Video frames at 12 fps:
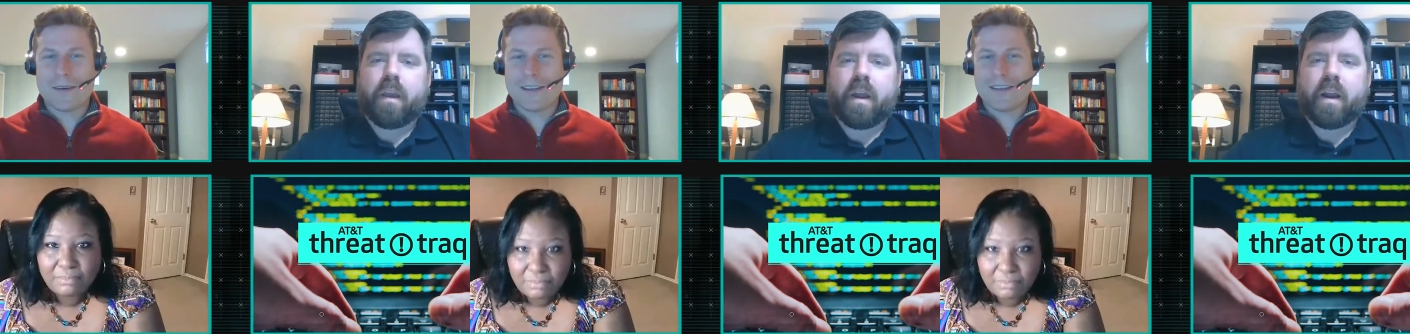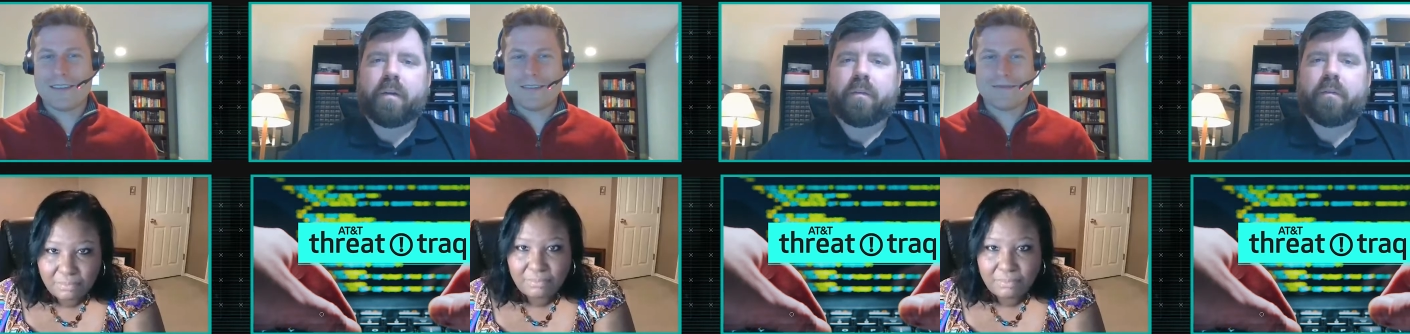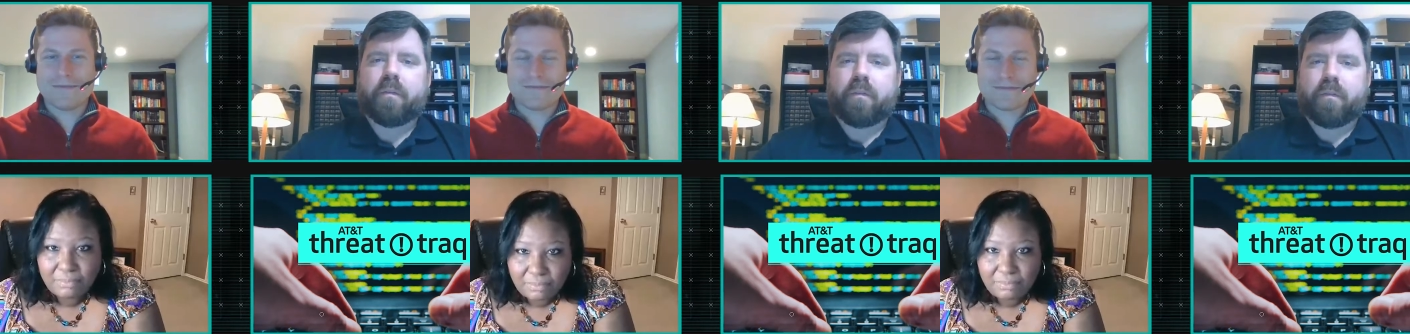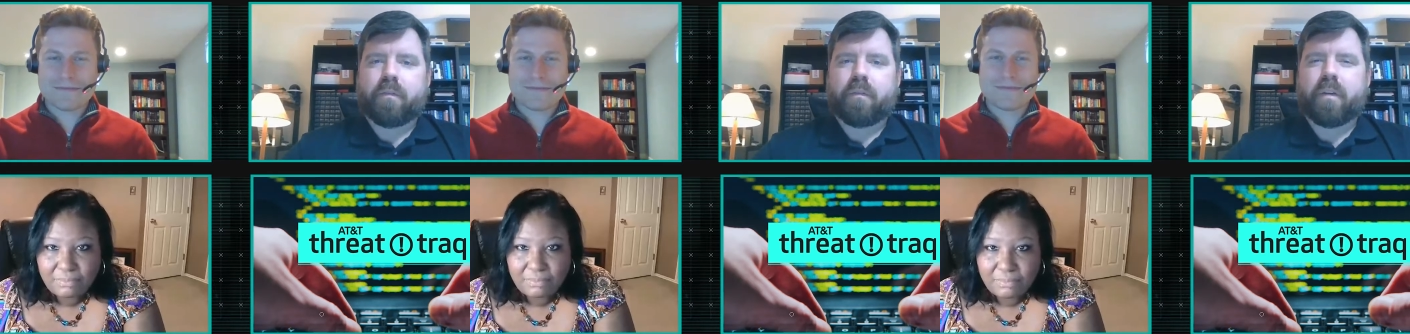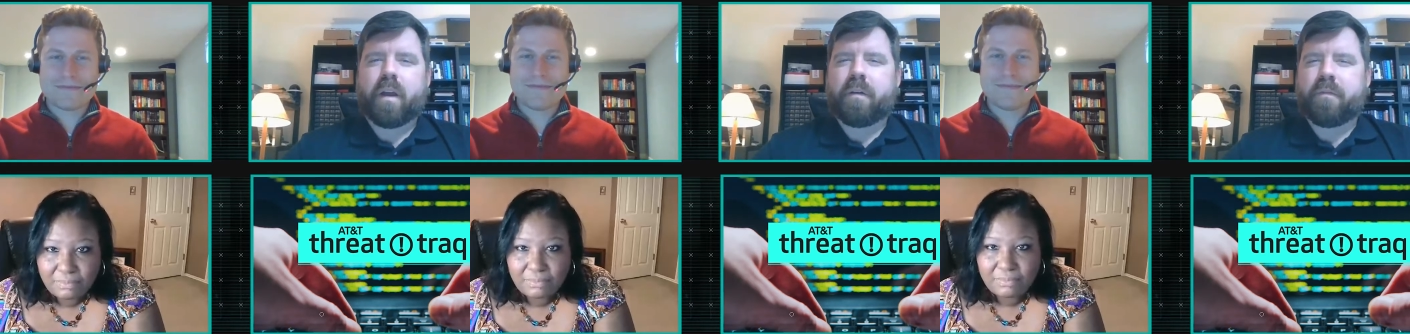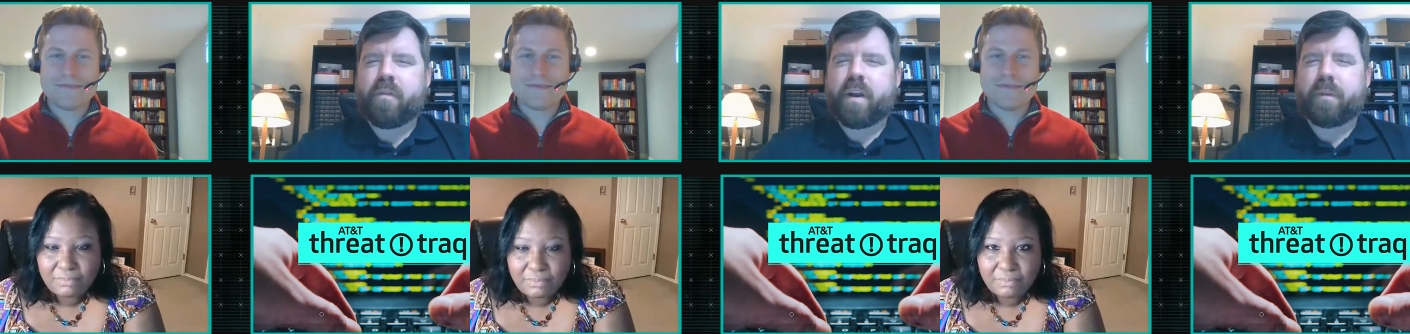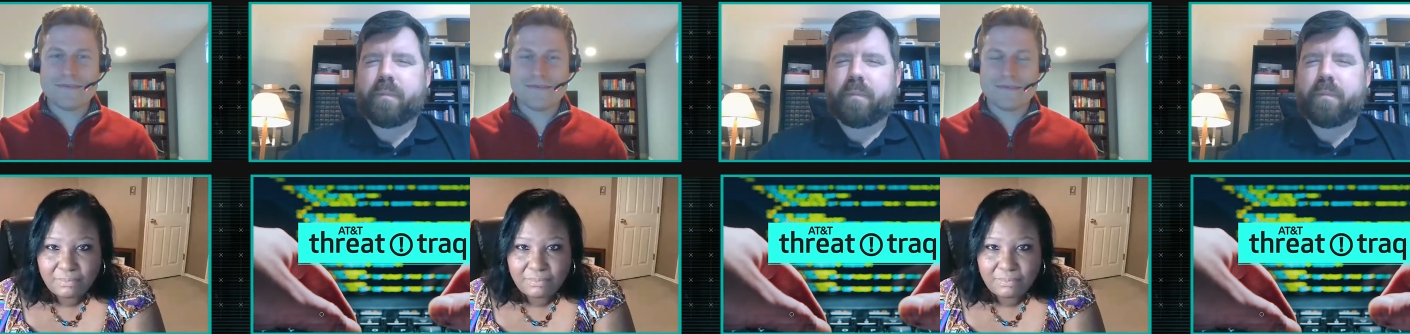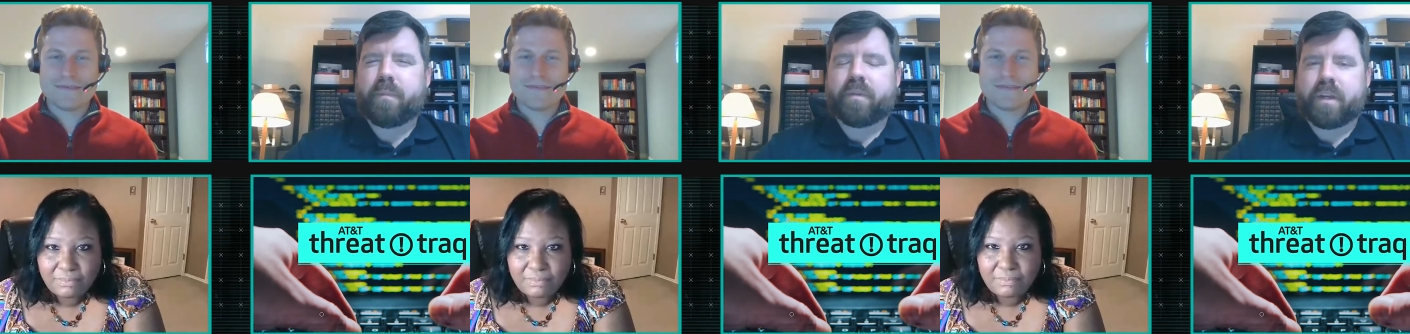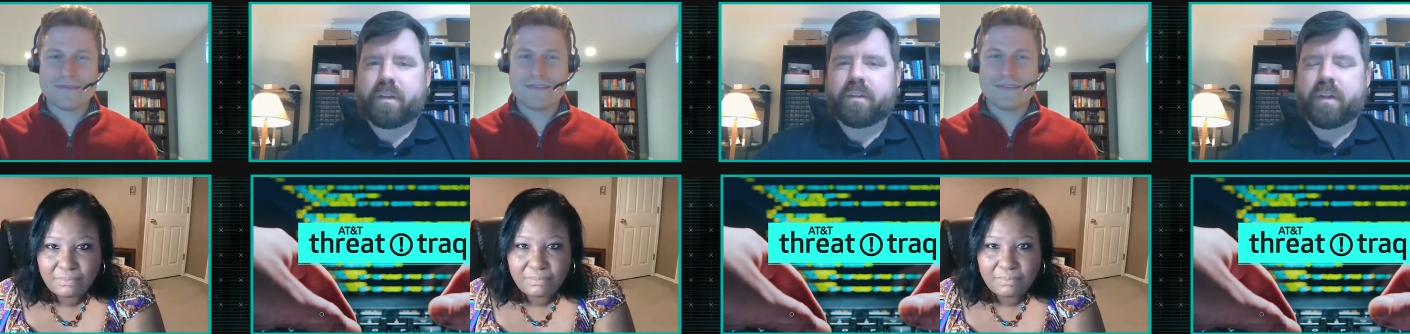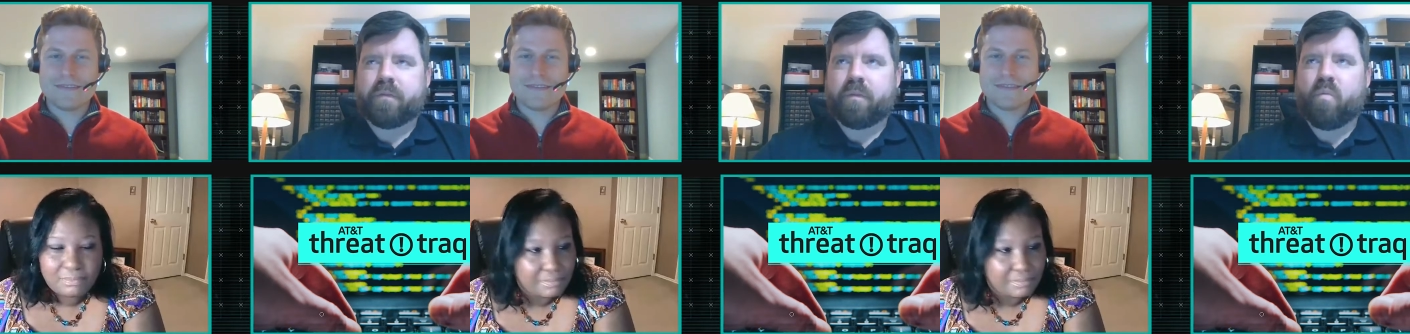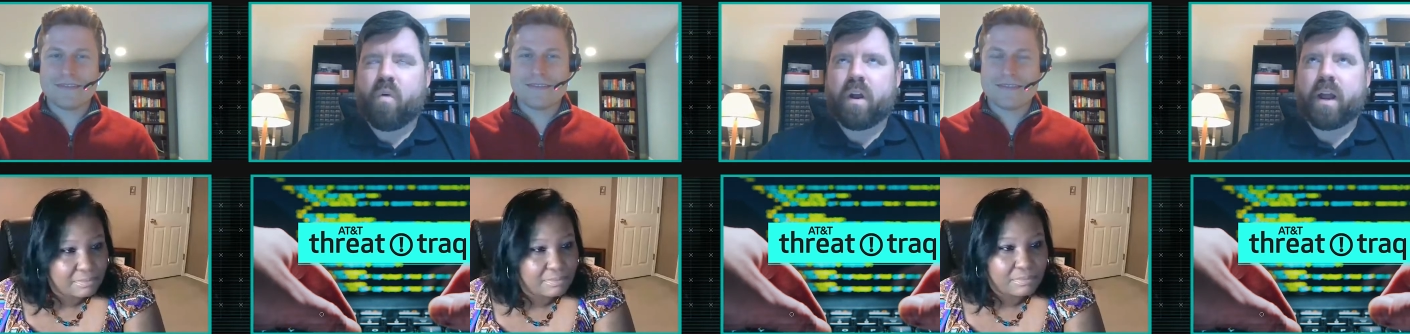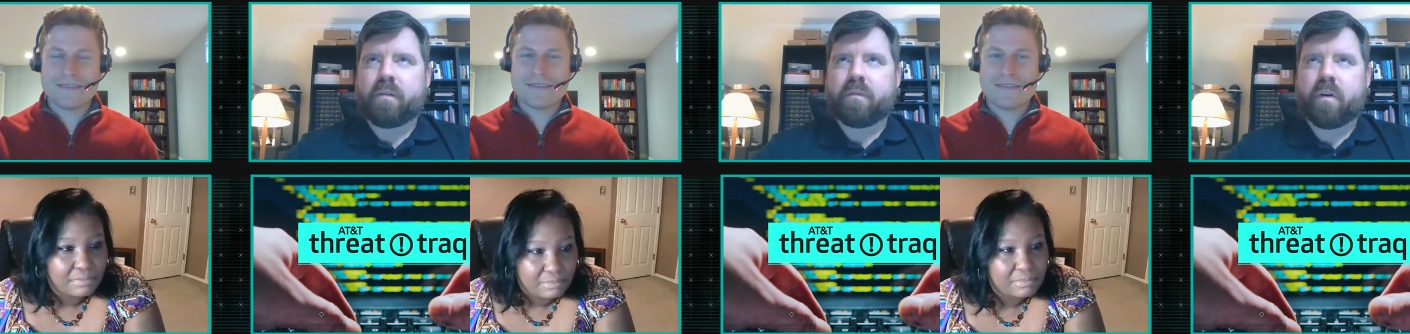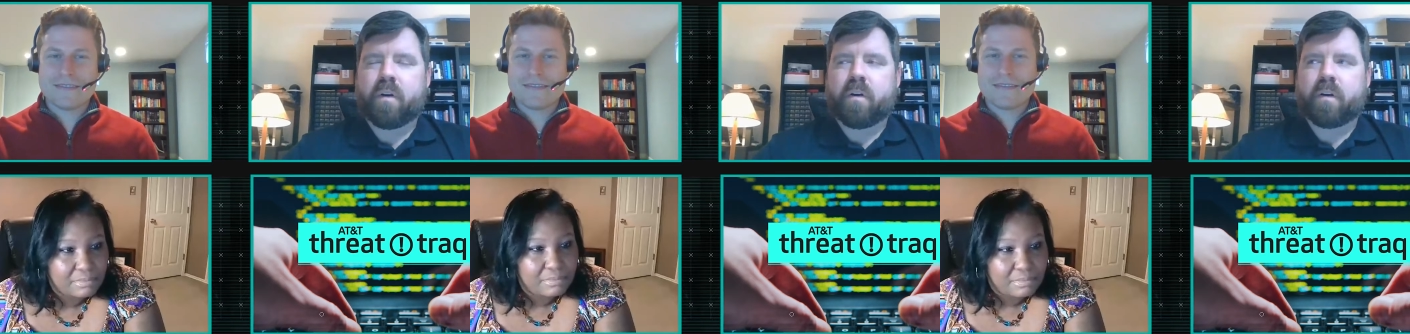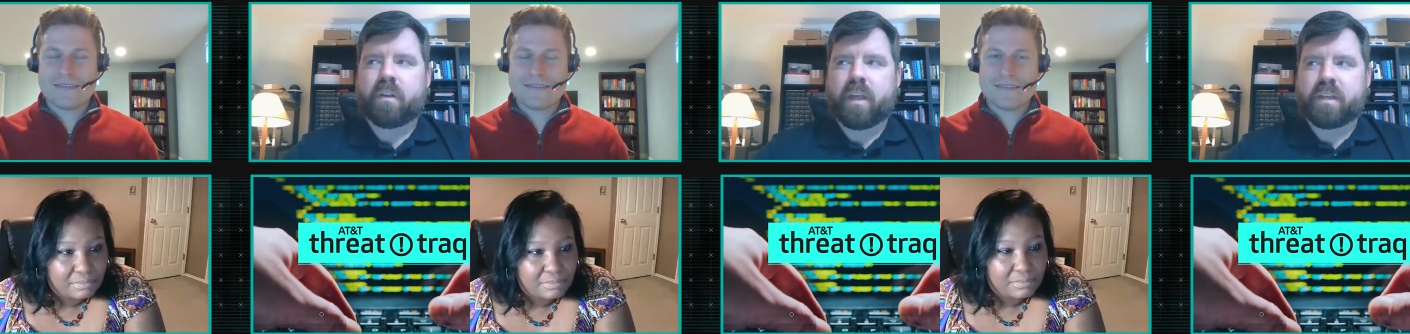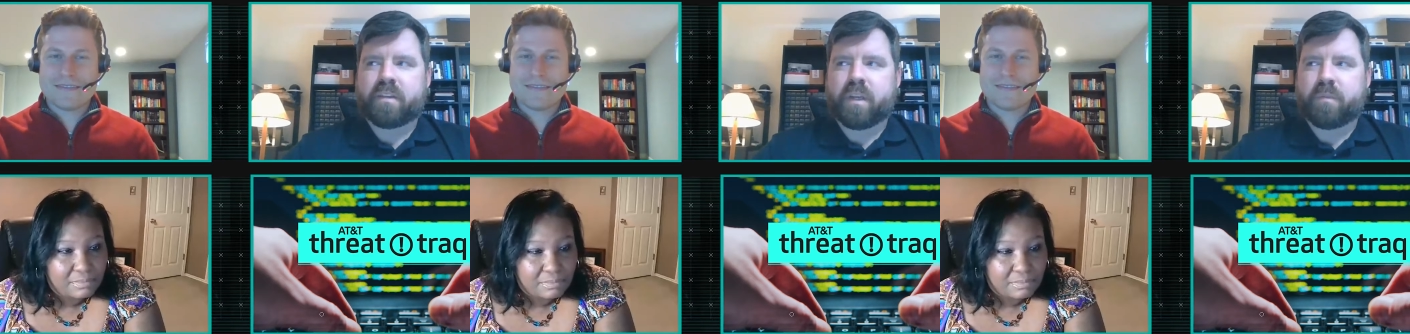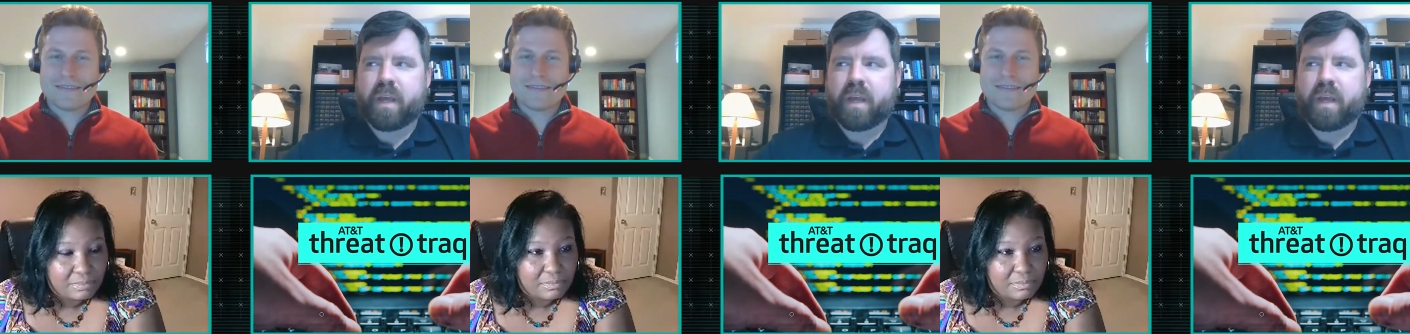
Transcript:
Speaker 1: bad target? I've read about this, and from what I've heard, they seem